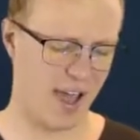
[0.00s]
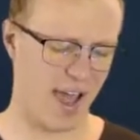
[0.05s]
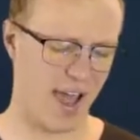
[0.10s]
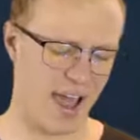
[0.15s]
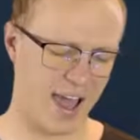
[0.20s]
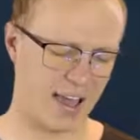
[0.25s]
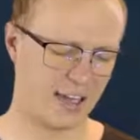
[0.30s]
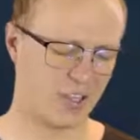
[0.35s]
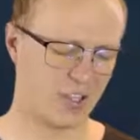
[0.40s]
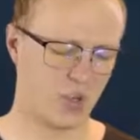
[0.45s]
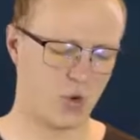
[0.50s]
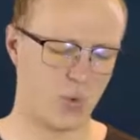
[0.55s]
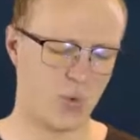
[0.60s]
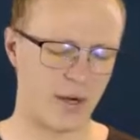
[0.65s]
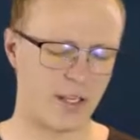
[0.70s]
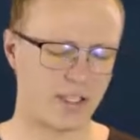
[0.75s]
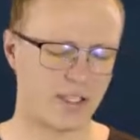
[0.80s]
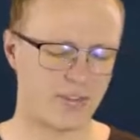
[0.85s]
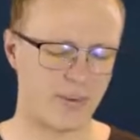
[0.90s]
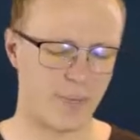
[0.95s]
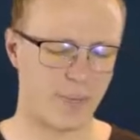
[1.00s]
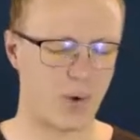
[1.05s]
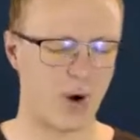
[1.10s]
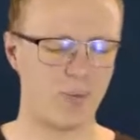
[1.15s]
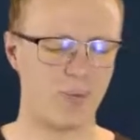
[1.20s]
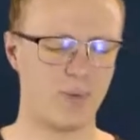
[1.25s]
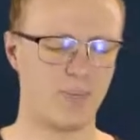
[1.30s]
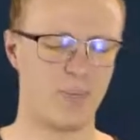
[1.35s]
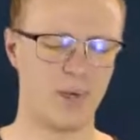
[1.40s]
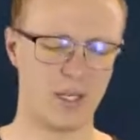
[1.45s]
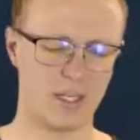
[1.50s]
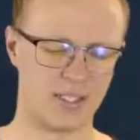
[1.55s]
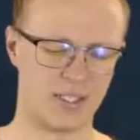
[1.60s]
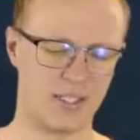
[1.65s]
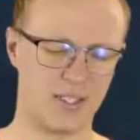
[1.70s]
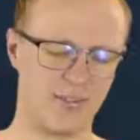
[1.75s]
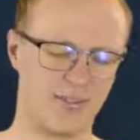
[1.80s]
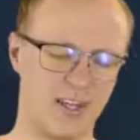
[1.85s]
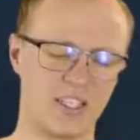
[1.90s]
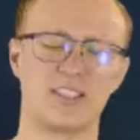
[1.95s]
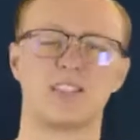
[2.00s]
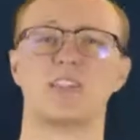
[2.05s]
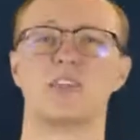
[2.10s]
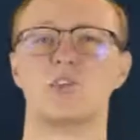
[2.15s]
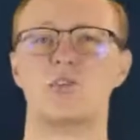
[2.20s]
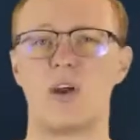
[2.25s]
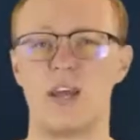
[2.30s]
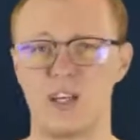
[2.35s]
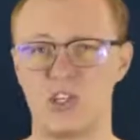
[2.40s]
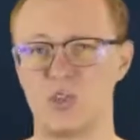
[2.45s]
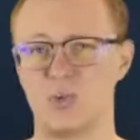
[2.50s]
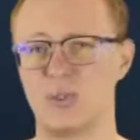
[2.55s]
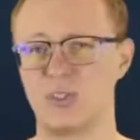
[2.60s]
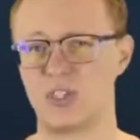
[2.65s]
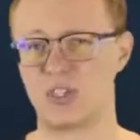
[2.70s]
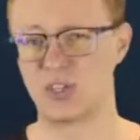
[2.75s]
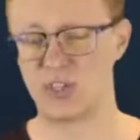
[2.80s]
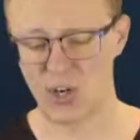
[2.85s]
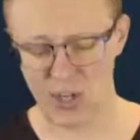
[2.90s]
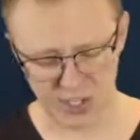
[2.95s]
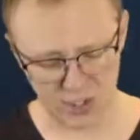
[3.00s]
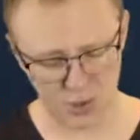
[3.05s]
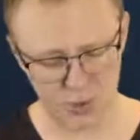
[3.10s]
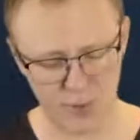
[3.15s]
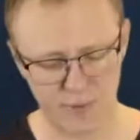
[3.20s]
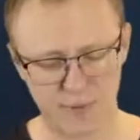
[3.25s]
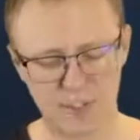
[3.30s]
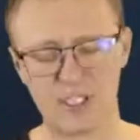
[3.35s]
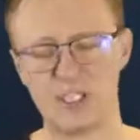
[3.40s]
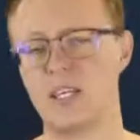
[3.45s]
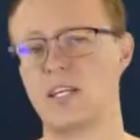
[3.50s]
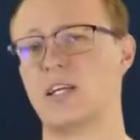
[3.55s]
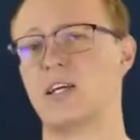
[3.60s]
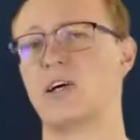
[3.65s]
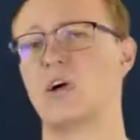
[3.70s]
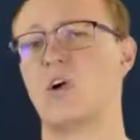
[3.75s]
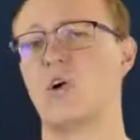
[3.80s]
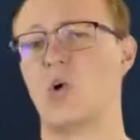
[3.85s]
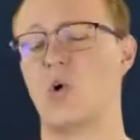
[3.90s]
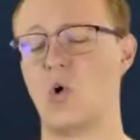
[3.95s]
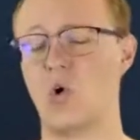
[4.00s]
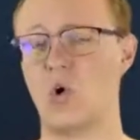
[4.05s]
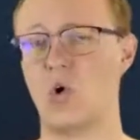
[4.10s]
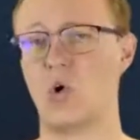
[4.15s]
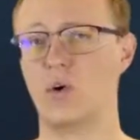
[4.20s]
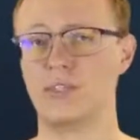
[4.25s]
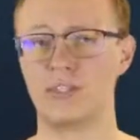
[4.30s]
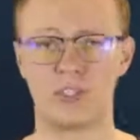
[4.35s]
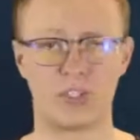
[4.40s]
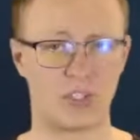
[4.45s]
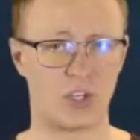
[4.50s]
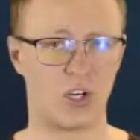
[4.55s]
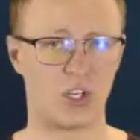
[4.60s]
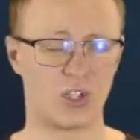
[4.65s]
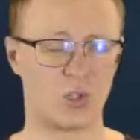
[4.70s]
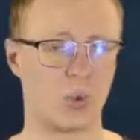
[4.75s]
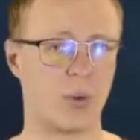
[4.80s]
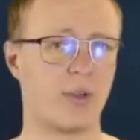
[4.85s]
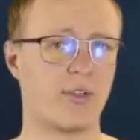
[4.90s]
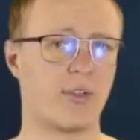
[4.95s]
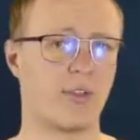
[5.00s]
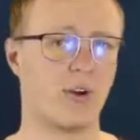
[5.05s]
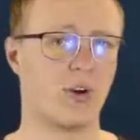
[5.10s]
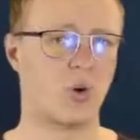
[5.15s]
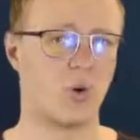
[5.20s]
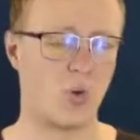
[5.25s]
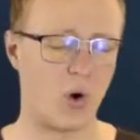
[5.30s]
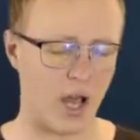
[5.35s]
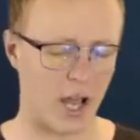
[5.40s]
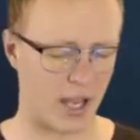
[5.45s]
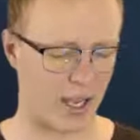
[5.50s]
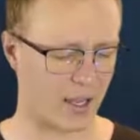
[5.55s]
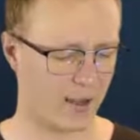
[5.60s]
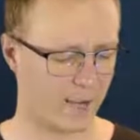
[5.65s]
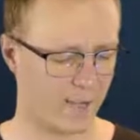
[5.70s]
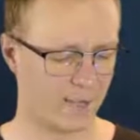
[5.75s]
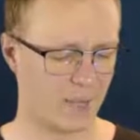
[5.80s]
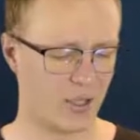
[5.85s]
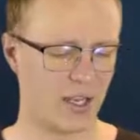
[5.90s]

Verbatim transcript: And what is the probability that an arrangement starts with T or starts with Y?